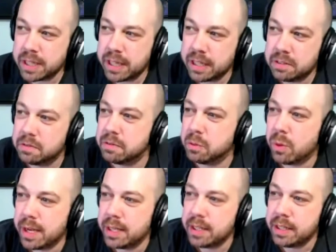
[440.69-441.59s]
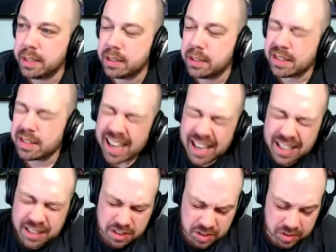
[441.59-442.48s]
We're kind of winding,
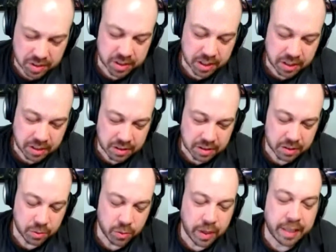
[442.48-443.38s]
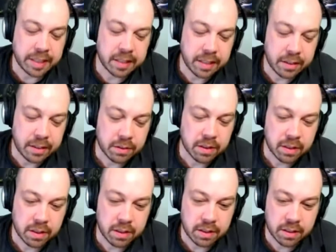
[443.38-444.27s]
kind of starting to wind
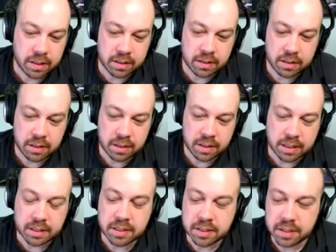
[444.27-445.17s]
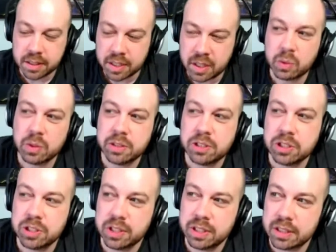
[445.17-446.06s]
down the, at least in the
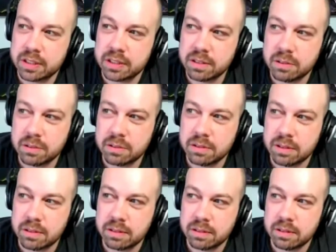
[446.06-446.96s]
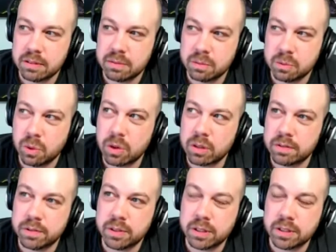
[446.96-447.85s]
gorge, the
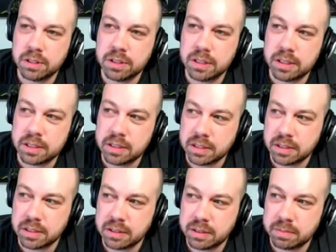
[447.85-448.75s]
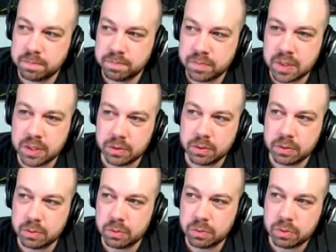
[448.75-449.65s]
waterfall shooting because you
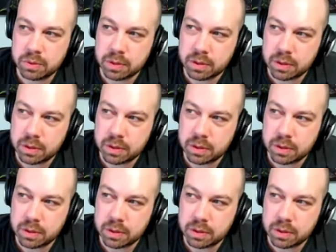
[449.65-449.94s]
know